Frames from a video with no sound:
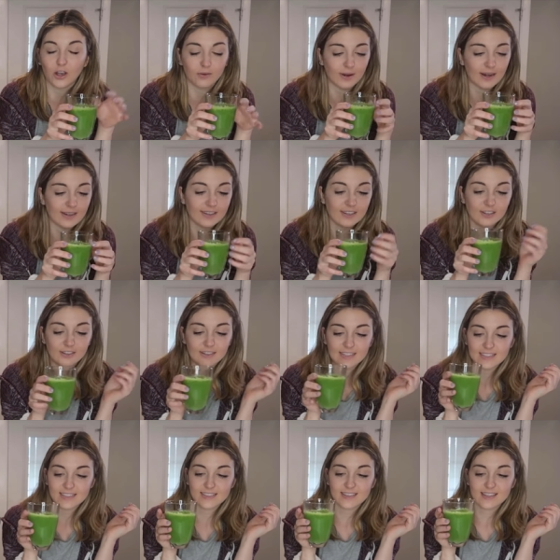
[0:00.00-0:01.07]
All right, here
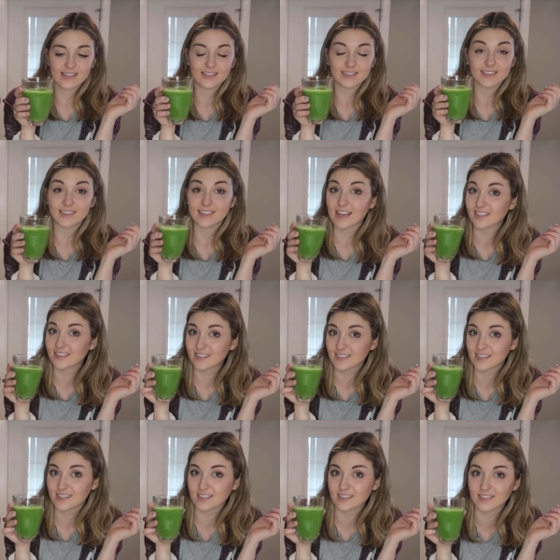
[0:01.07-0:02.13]
is the
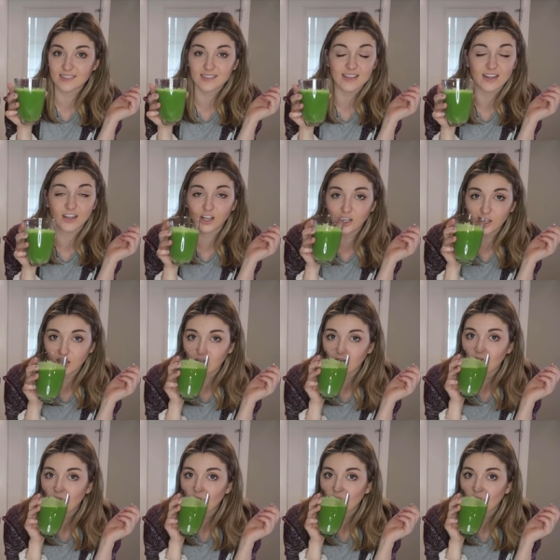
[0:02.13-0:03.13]
Zesty Zinger.